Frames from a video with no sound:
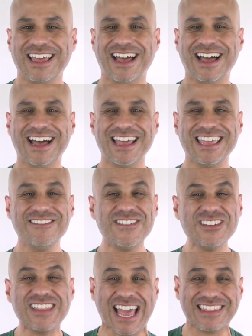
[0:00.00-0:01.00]
Uh, if
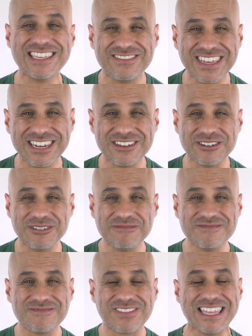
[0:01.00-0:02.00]
you like this video,
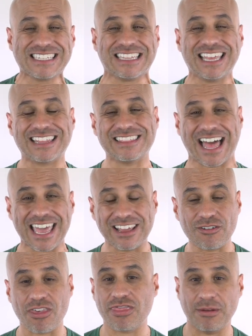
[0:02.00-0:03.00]
please click
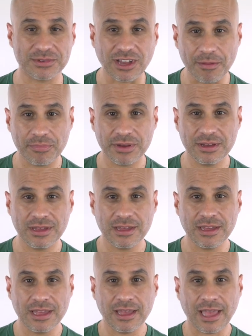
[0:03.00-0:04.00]
like or thumbs up
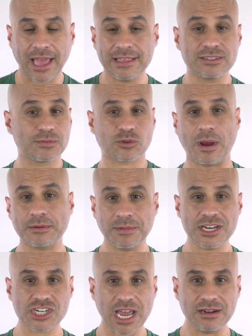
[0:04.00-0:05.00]
and subscribe to
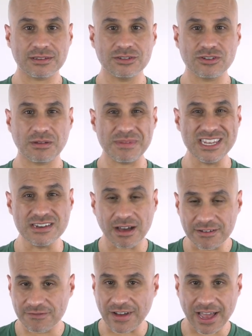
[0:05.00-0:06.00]
my channel so you can be
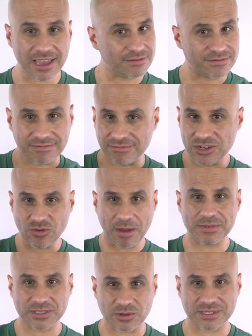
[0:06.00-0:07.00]
notified of new
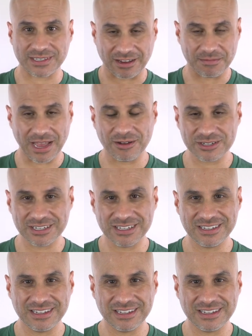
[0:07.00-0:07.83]
episodes as they come out.